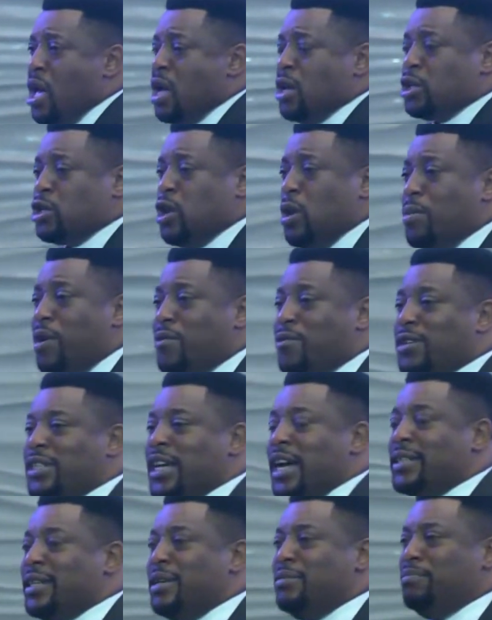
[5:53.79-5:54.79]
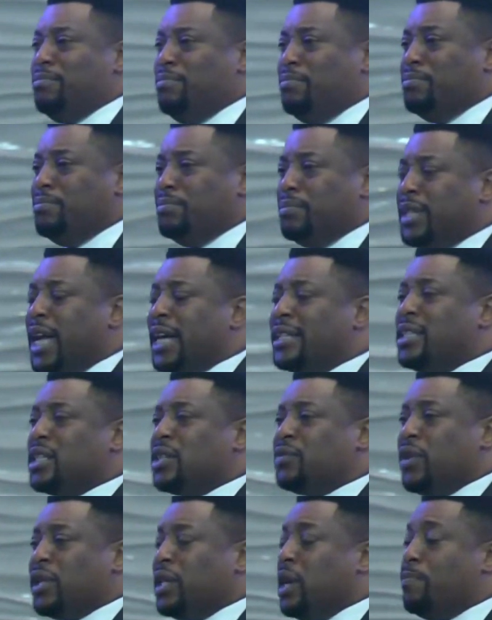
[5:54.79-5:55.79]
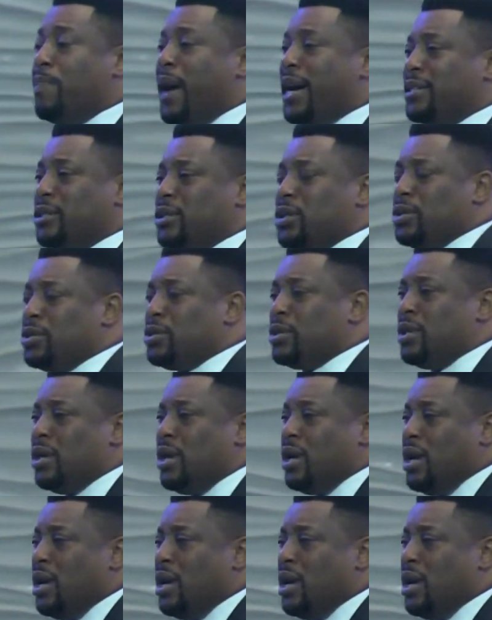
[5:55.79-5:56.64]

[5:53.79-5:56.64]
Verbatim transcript: Some of us are saying, mm, that is for the pastors,